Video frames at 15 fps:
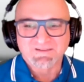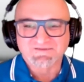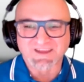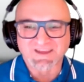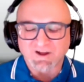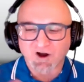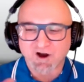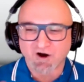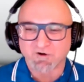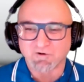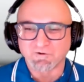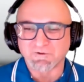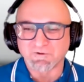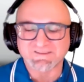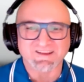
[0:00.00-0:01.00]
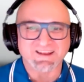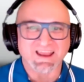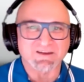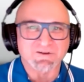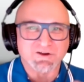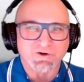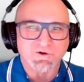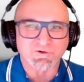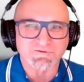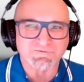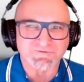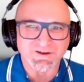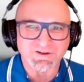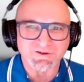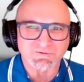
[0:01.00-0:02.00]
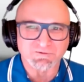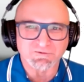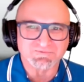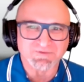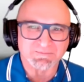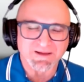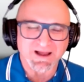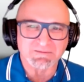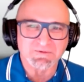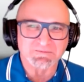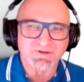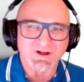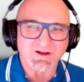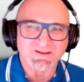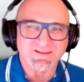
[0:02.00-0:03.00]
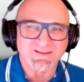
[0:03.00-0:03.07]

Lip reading: that whole, what's that area called in front of your apartment block?